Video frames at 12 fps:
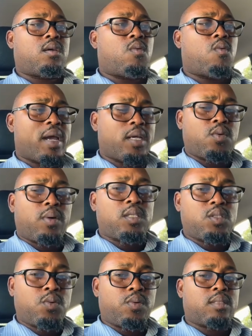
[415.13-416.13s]
Why do I
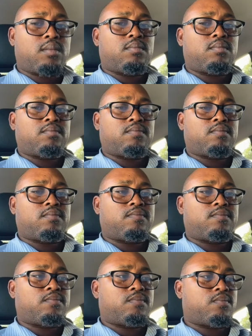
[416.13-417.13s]
do it?
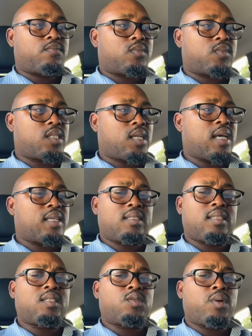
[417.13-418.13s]
And
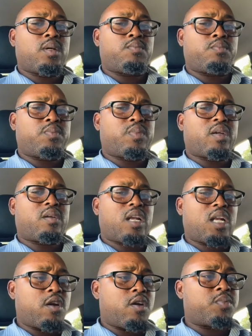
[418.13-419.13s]
this will
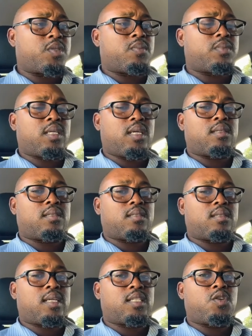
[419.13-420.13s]
clear up some things
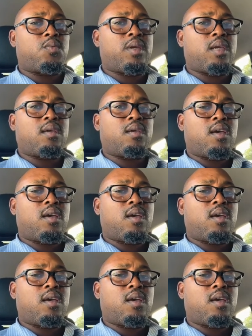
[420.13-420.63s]
that you may